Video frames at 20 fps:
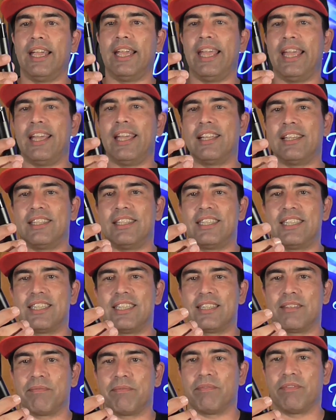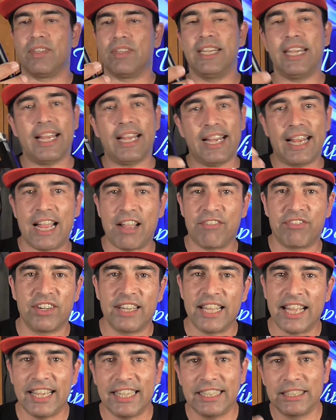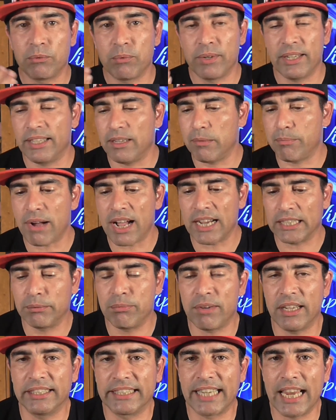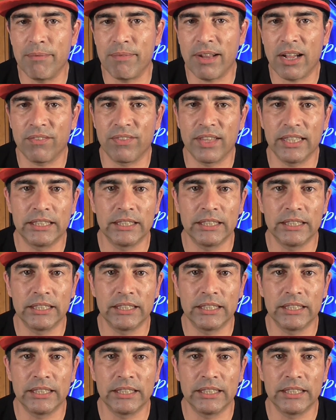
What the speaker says: and yeah, after that is when the box mods came out.